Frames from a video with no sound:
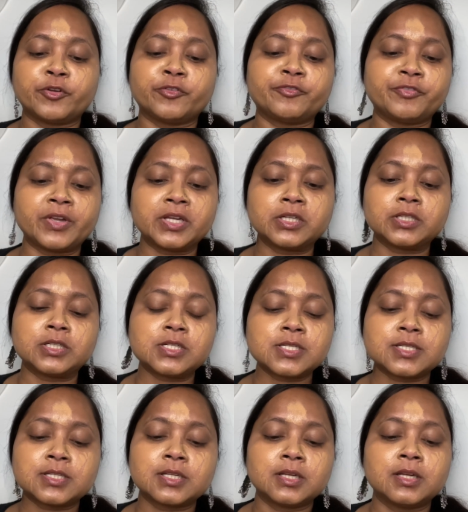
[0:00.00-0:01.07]

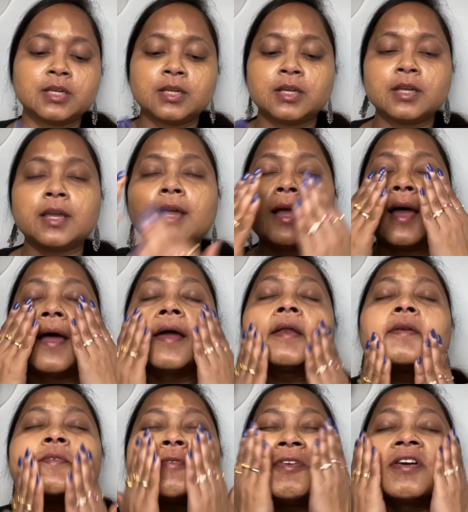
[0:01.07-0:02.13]
fingers
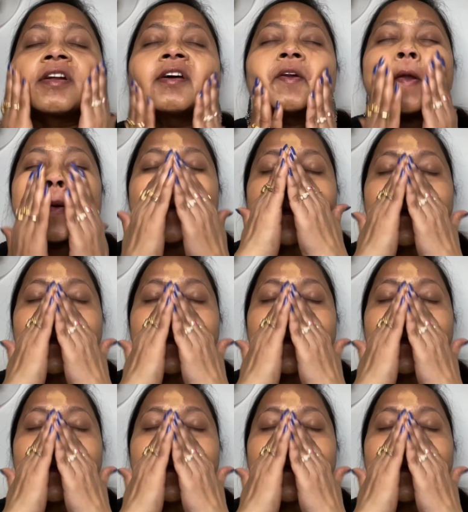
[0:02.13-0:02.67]
and work around.